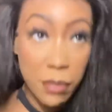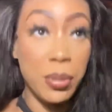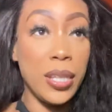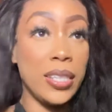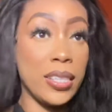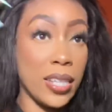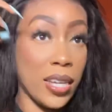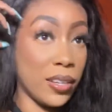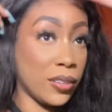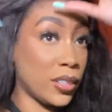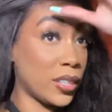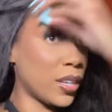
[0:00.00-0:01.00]
piece now.
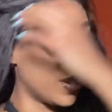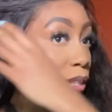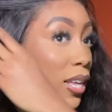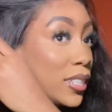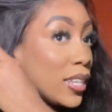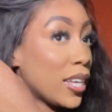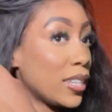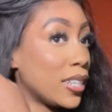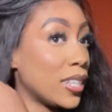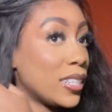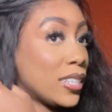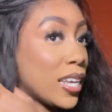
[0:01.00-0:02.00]
So that's like
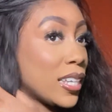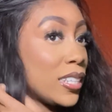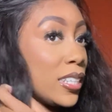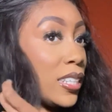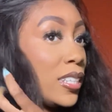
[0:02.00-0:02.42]
this section,